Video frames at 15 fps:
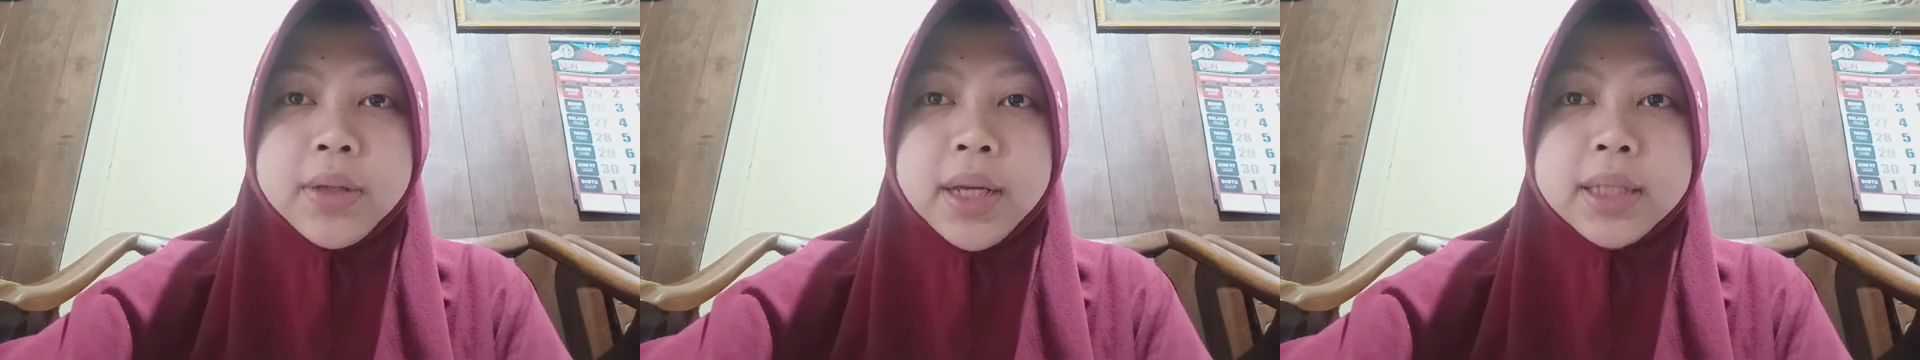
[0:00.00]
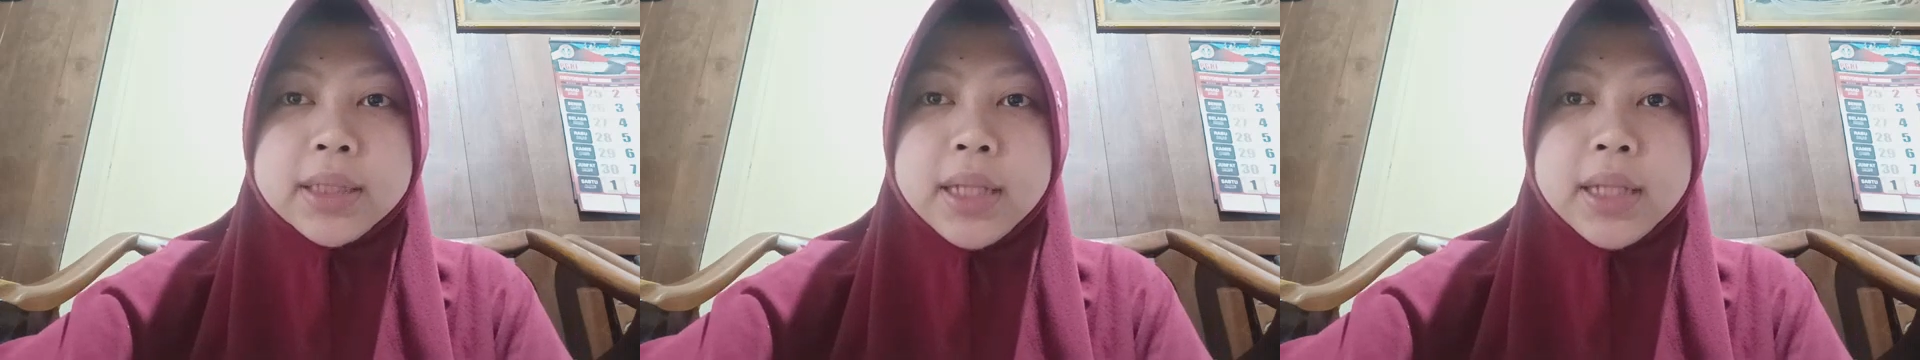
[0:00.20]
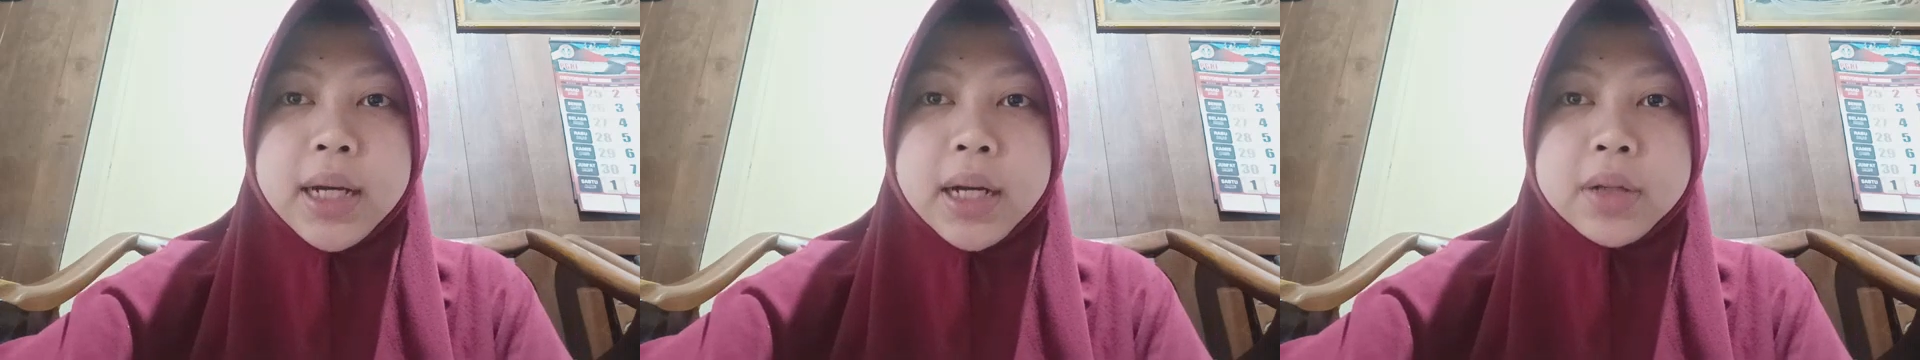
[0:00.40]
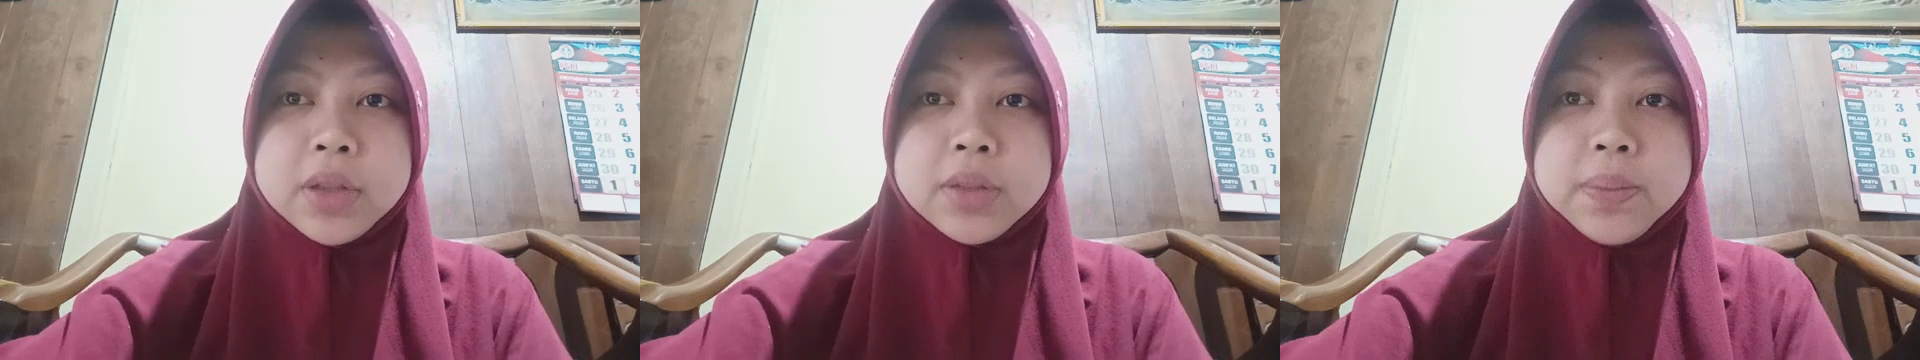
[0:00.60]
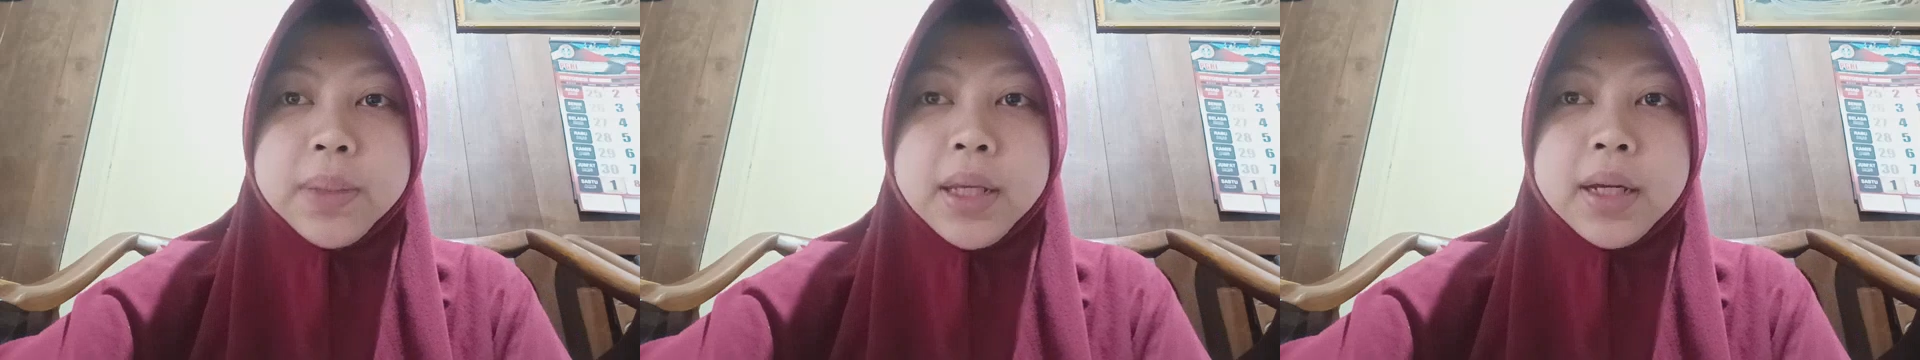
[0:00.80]
US
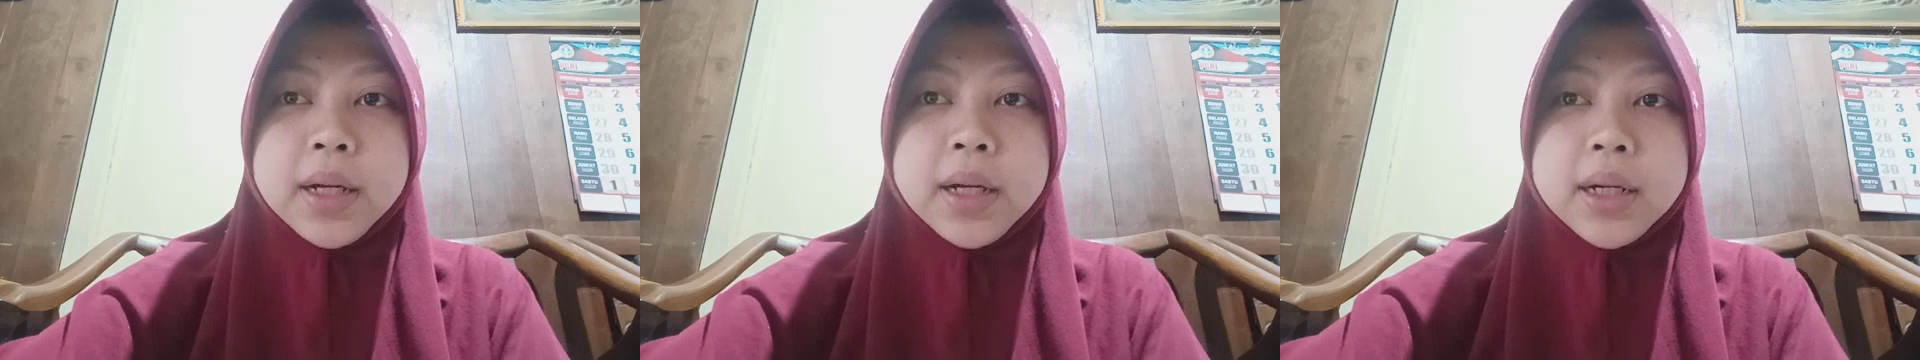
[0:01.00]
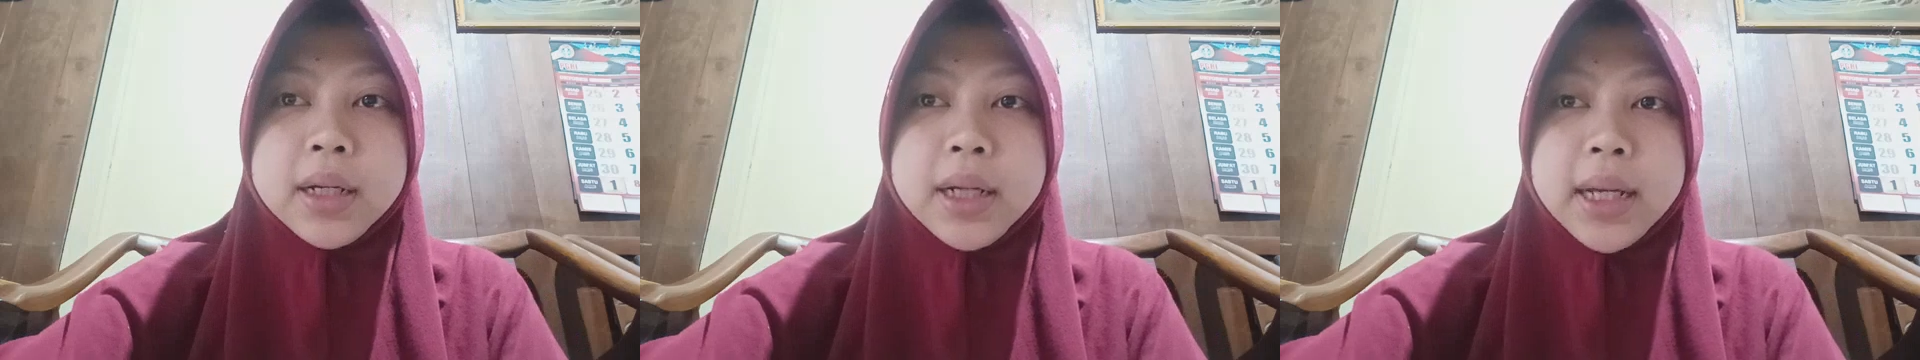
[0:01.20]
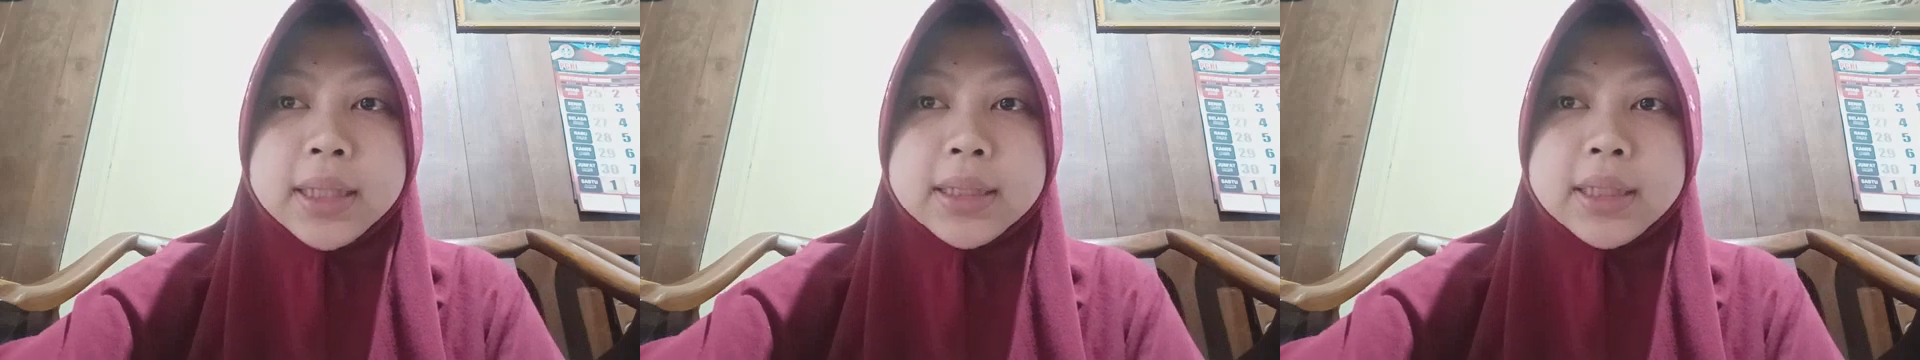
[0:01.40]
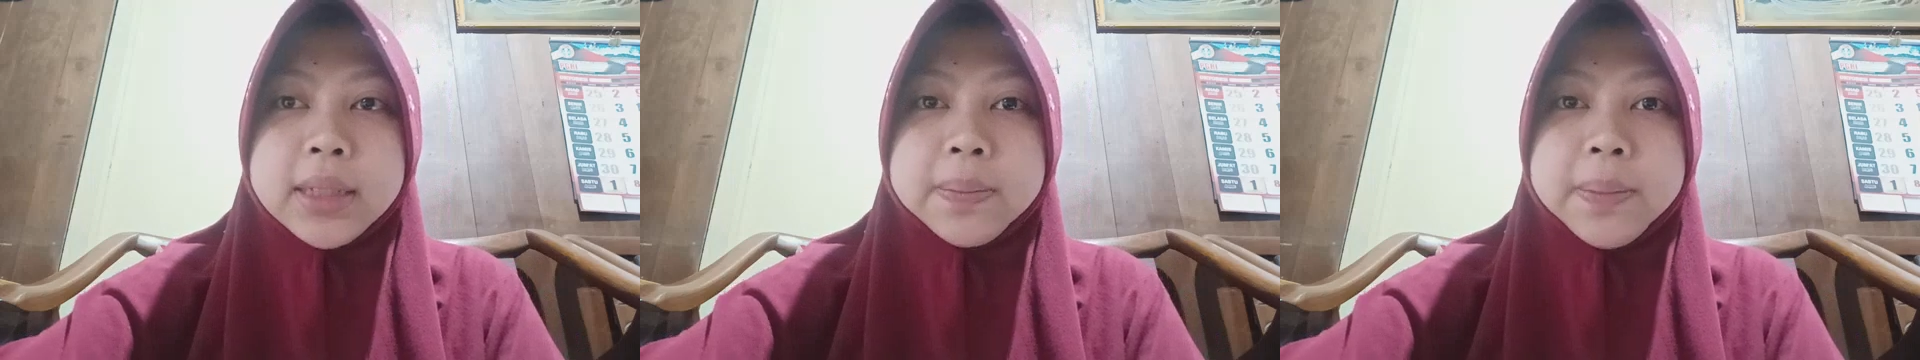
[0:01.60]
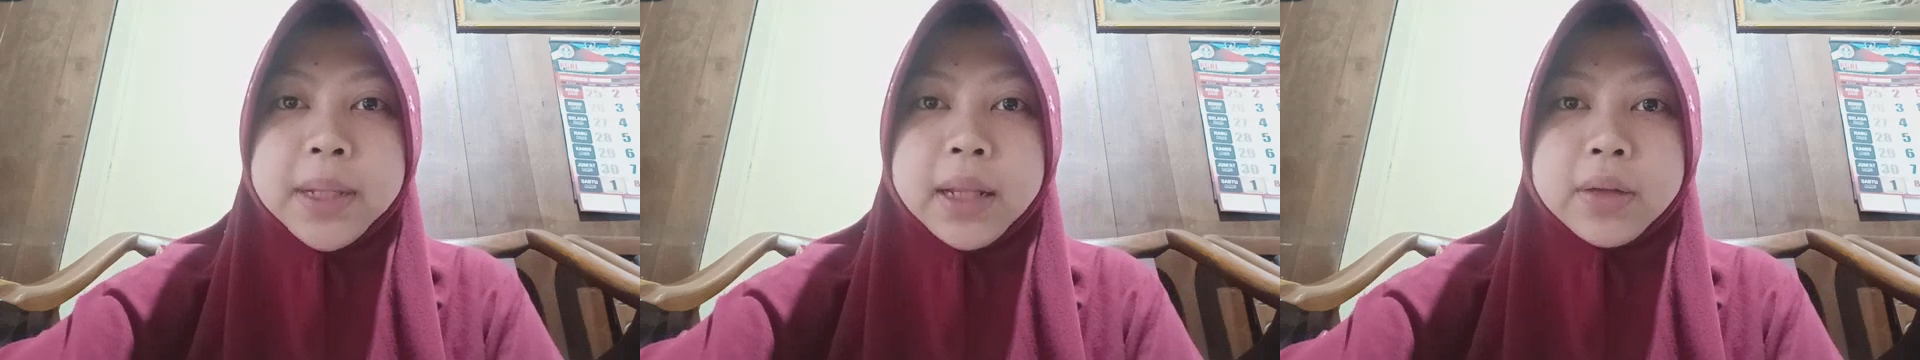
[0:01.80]
House Speaker Nancy
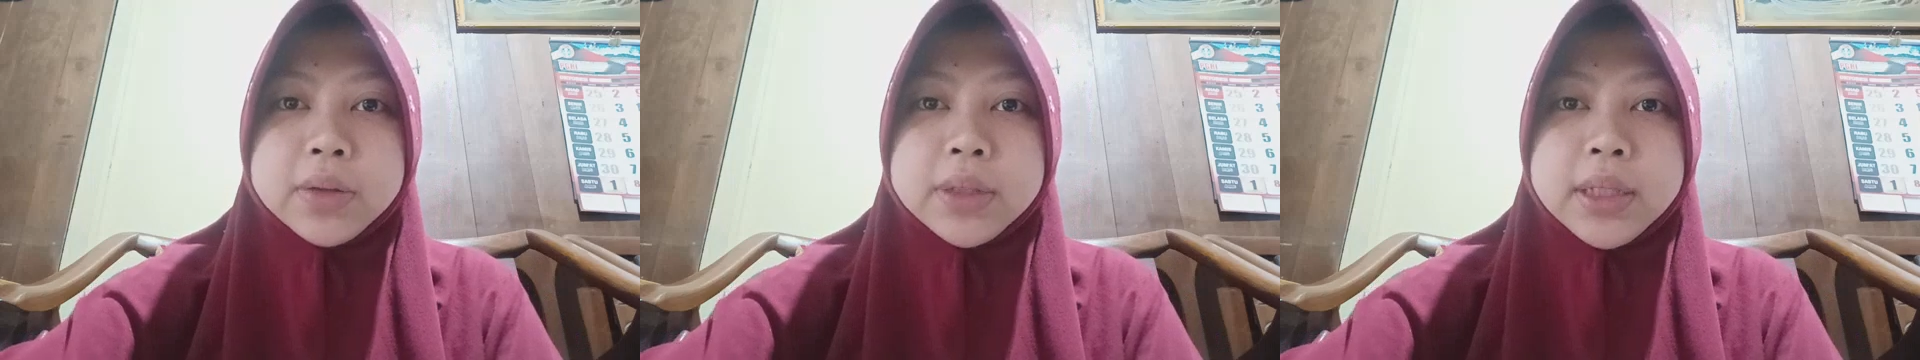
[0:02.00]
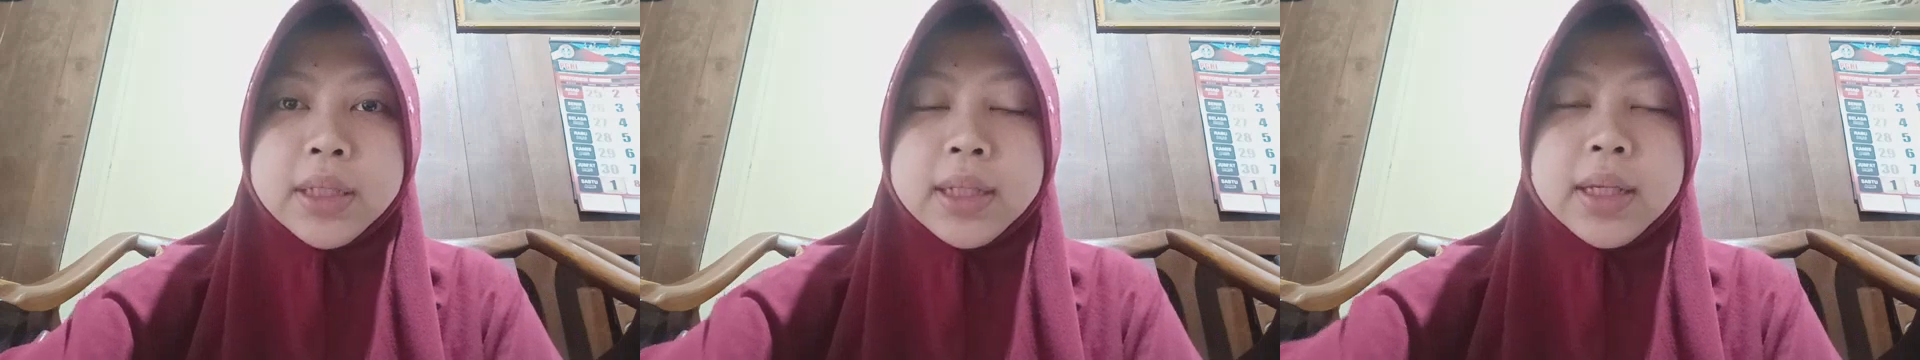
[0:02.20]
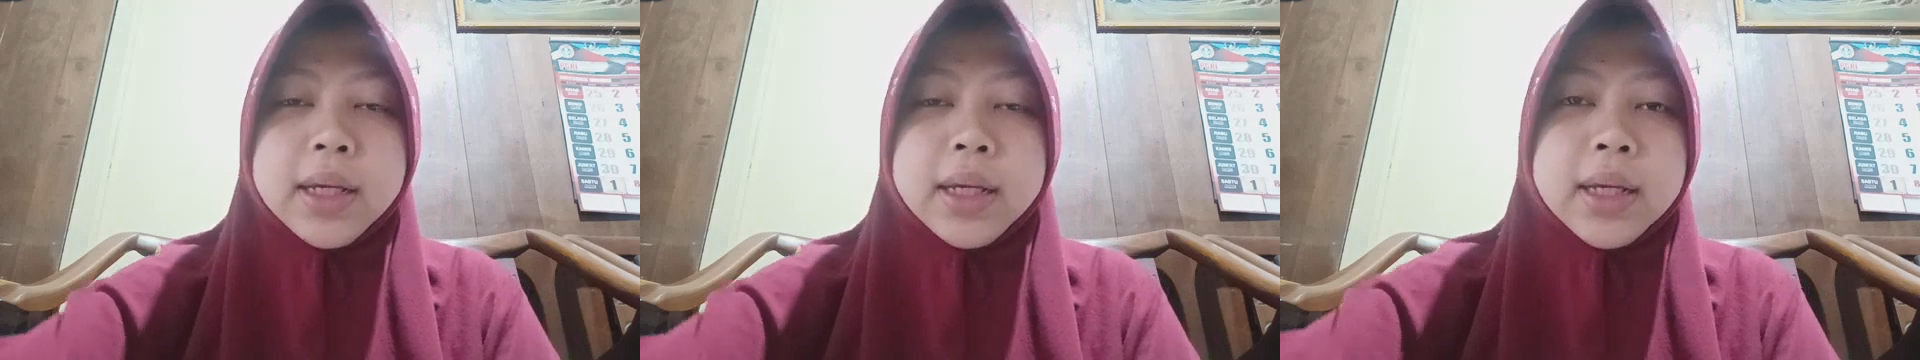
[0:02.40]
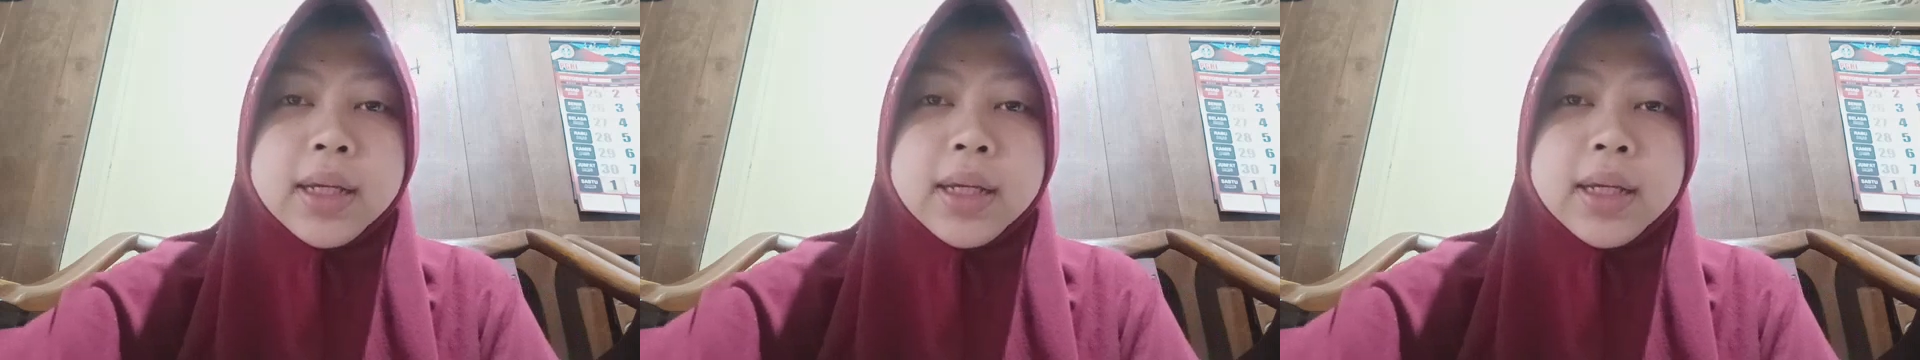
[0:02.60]
Pelosi